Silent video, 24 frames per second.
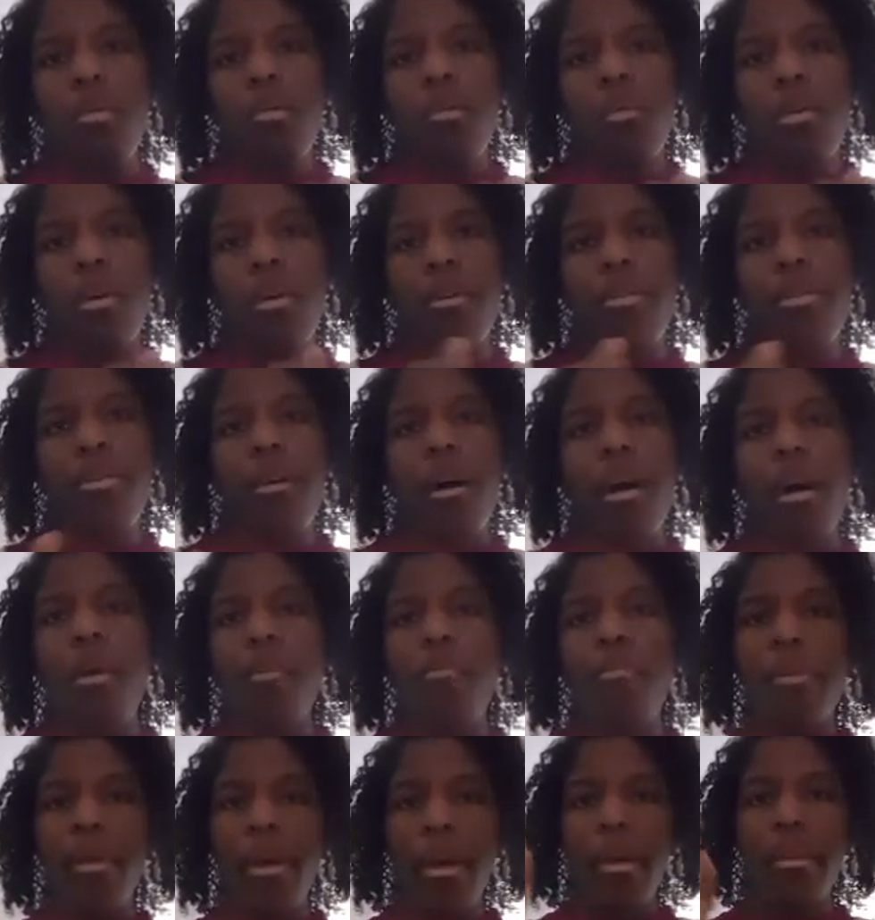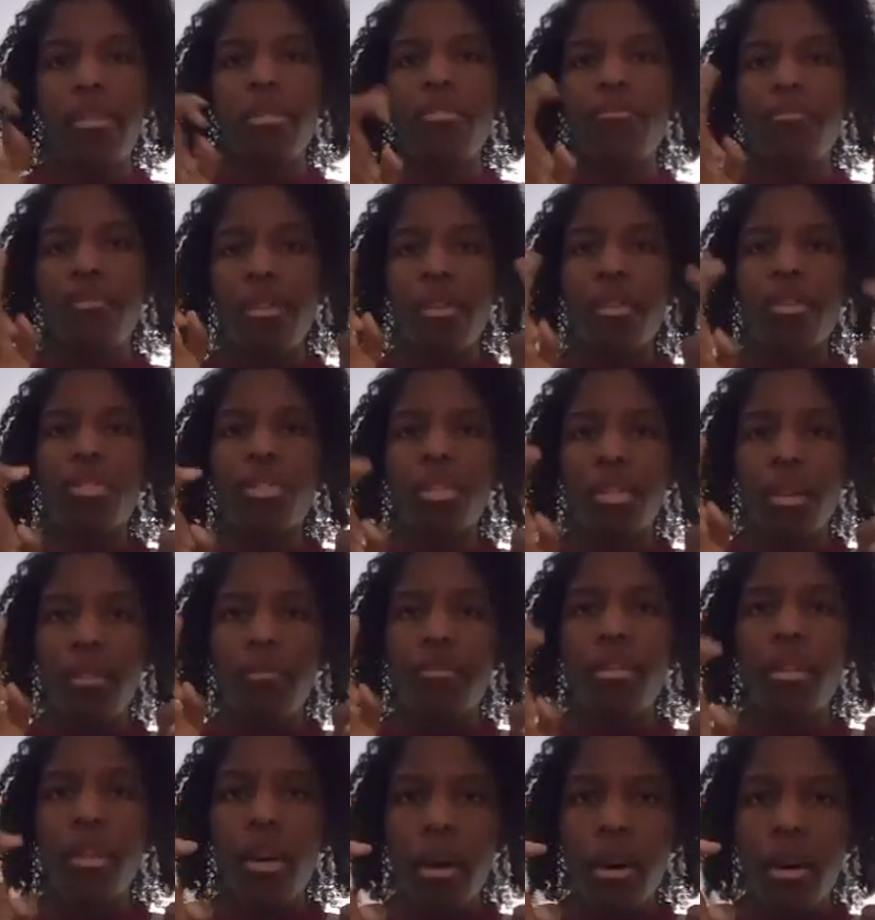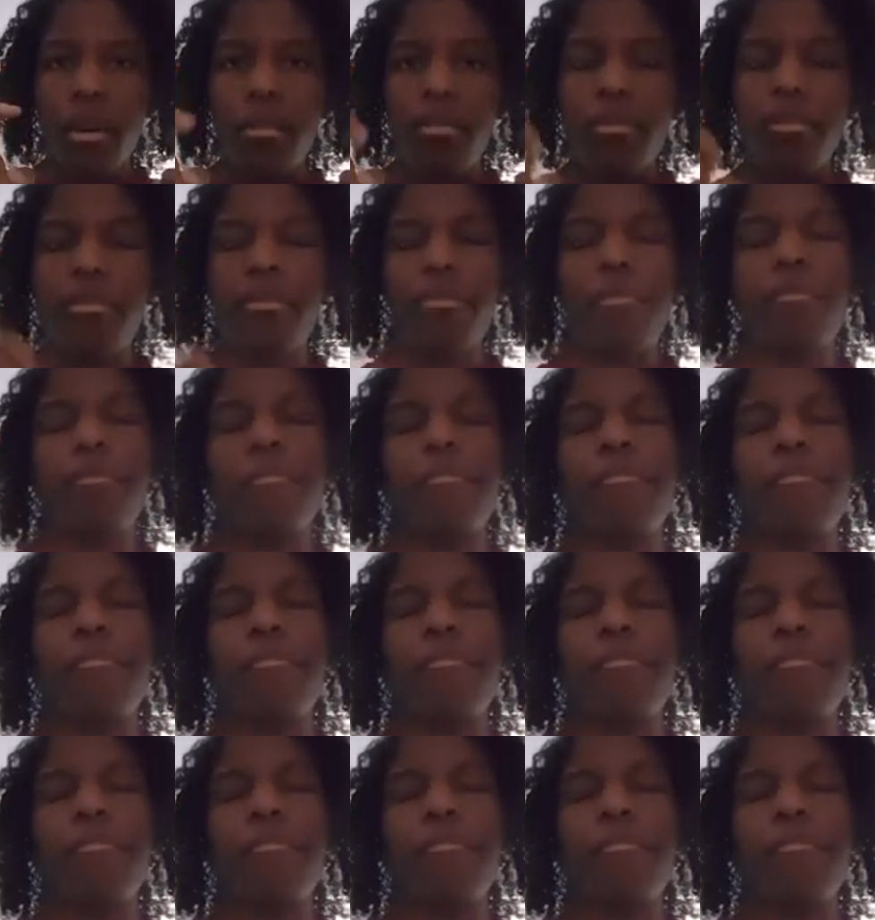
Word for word: with our parents' version of love.